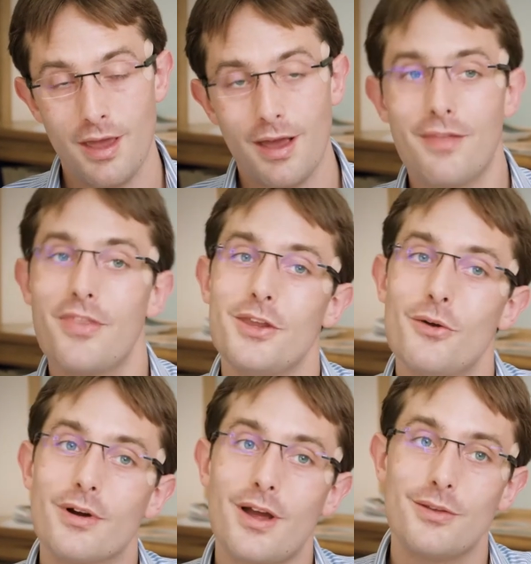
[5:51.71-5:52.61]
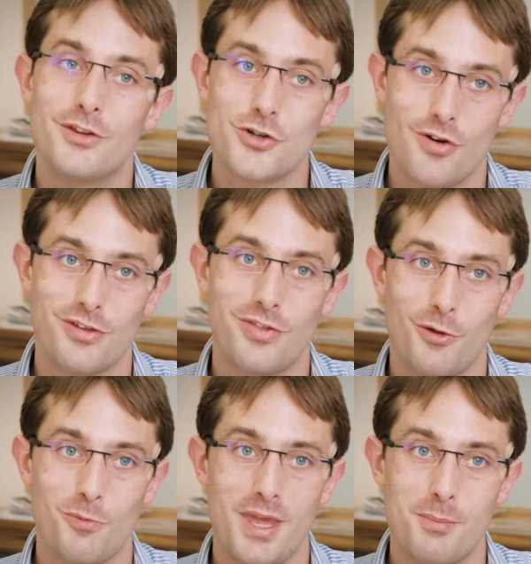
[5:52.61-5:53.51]
and that you are going to trust
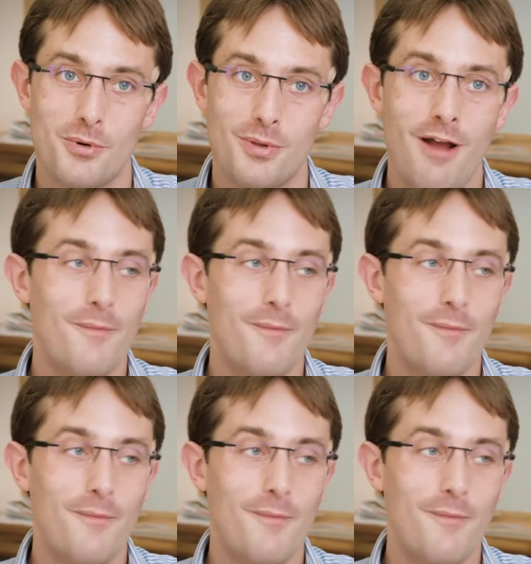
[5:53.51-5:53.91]
those people,